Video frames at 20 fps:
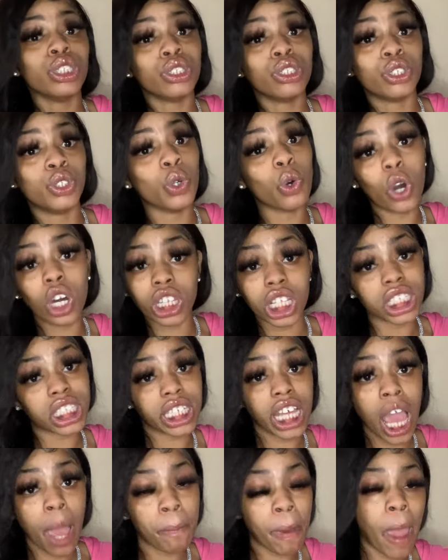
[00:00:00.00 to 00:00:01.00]
doing the
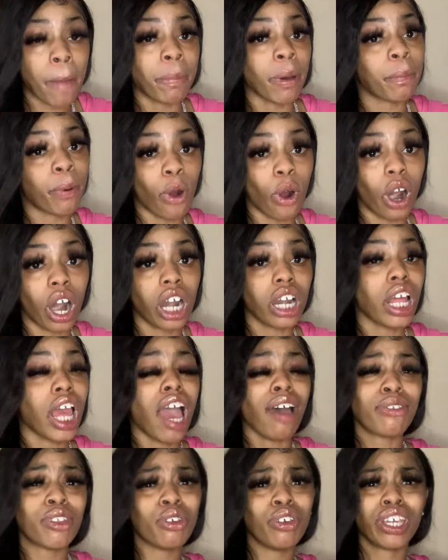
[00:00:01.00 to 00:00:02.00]
sandpaper part,
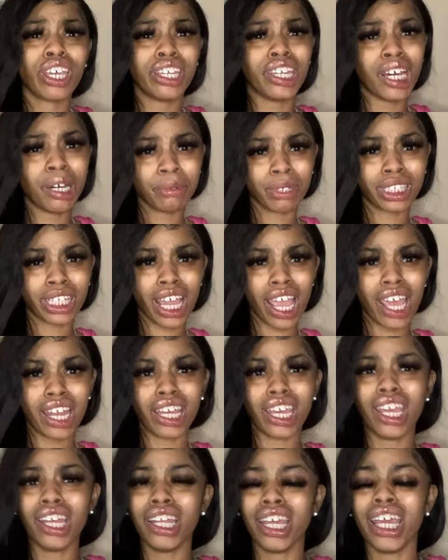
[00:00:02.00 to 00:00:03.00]
after you get done with that,
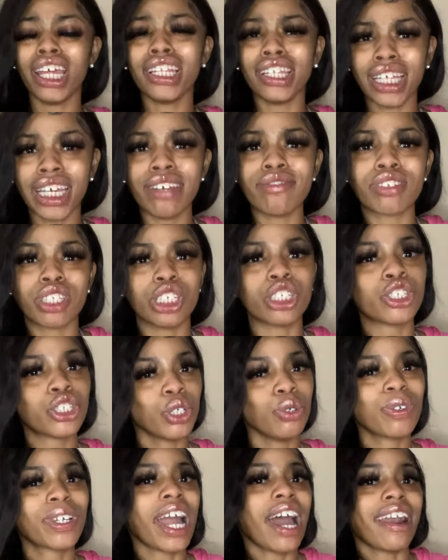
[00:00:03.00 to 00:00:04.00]
it, it leaves the
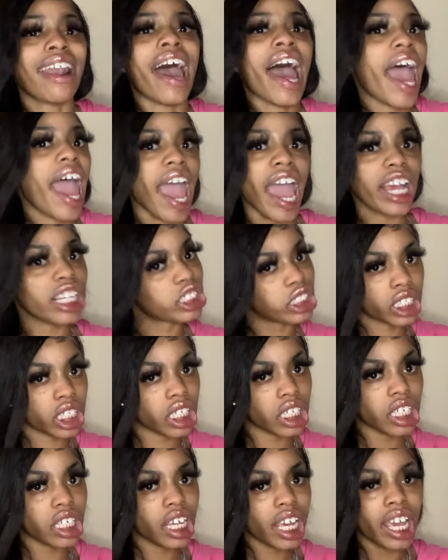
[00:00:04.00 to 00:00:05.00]
shoe kind of
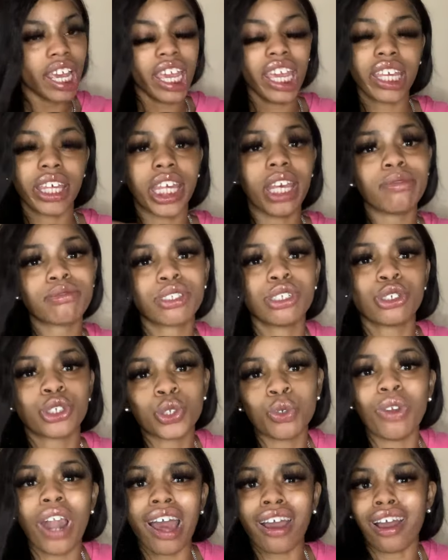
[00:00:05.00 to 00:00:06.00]
ashy. It gives the
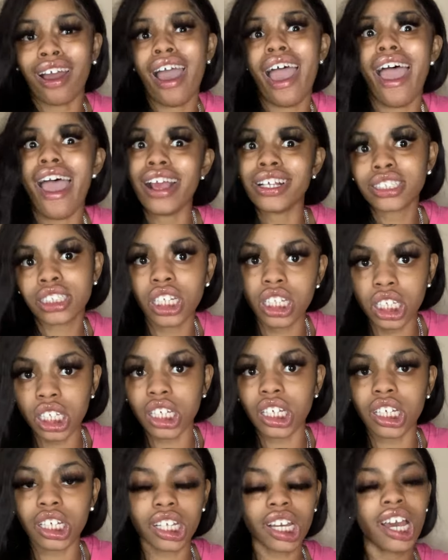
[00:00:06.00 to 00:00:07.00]
shoe like an ashy
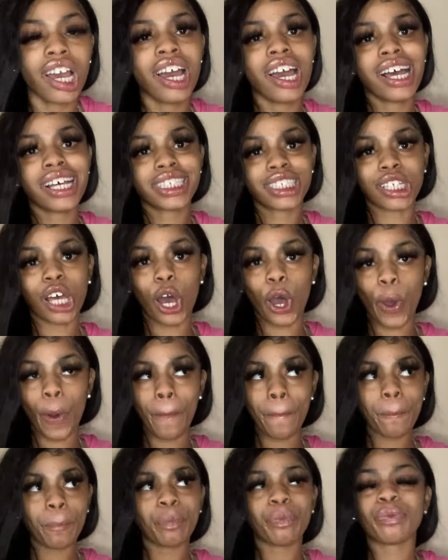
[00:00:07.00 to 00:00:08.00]
look.
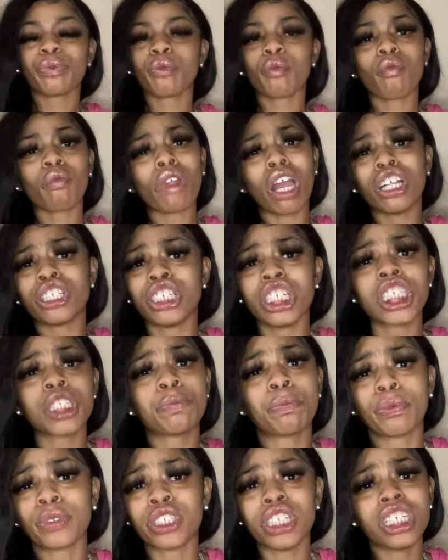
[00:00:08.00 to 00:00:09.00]
So just,
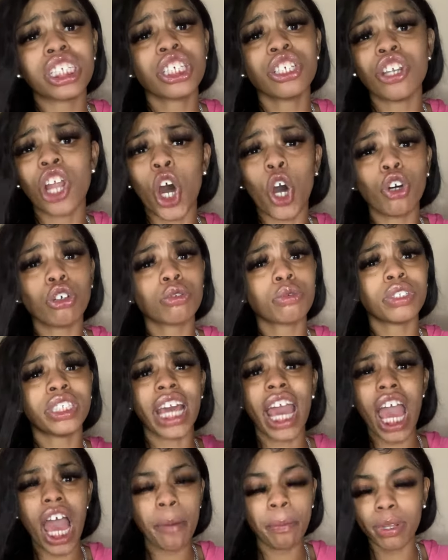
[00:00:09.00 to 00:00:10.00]
just you know,
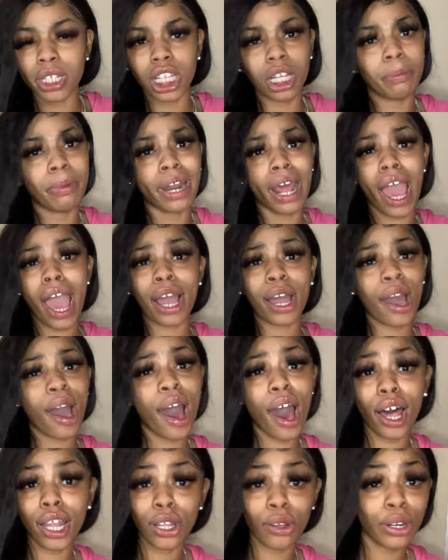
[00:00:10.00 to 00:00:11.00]
dab a little bit of
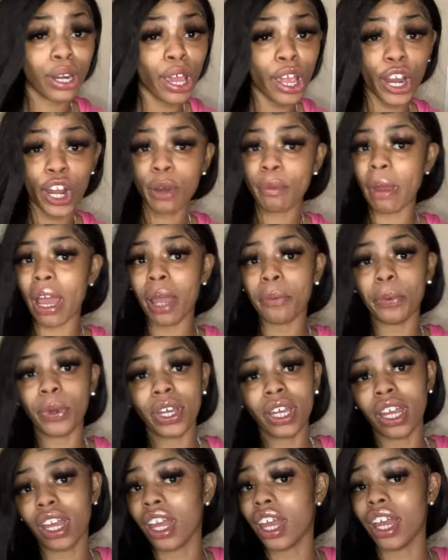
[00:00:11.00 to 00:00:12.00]
alcohol on there,
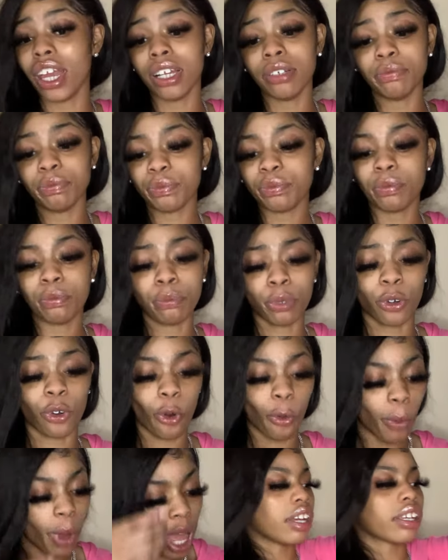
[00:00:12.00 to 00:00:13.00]
baby, and
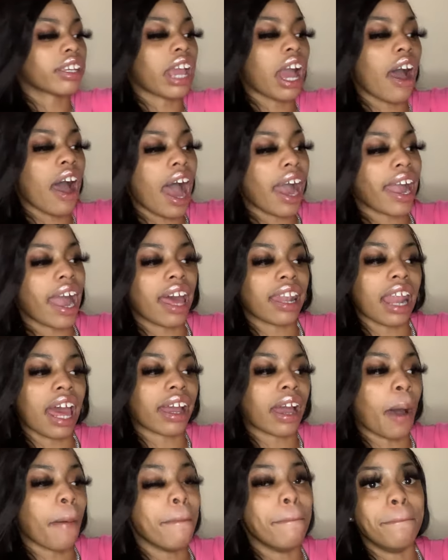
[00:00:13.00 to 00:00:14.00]
boom. Y'all, I got like
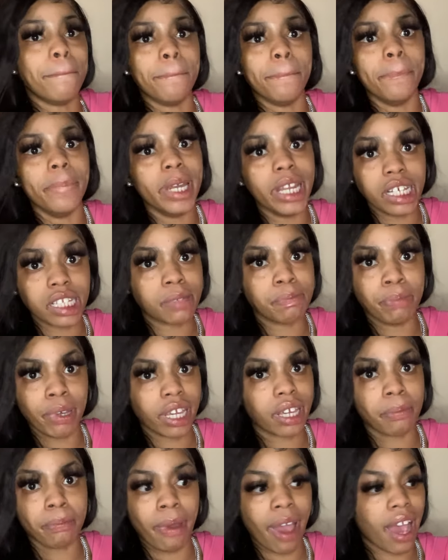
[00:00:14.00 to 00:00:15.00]
a this
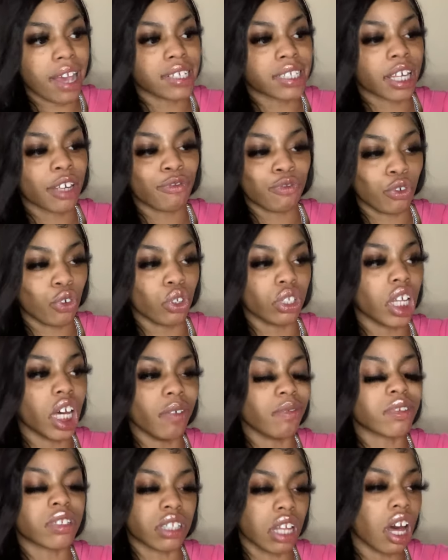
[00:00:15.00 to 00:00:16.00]
big basket full
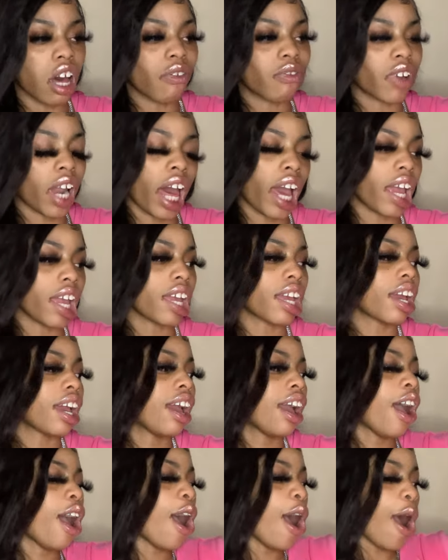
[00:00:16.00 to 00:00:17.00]
of stuff.
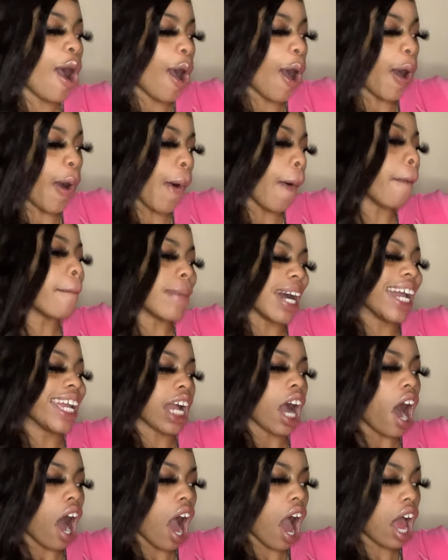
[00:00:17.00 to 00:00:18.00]
Like, oh my
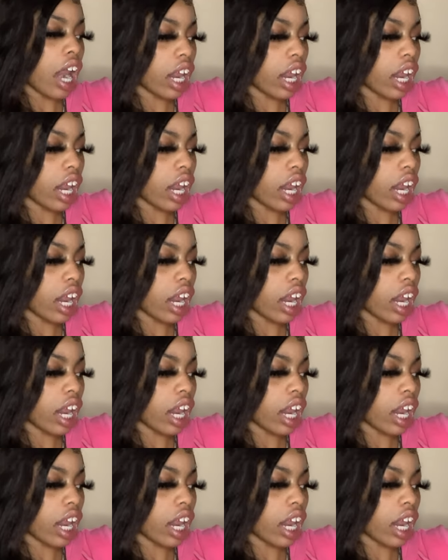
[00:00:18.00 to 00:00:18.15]
God.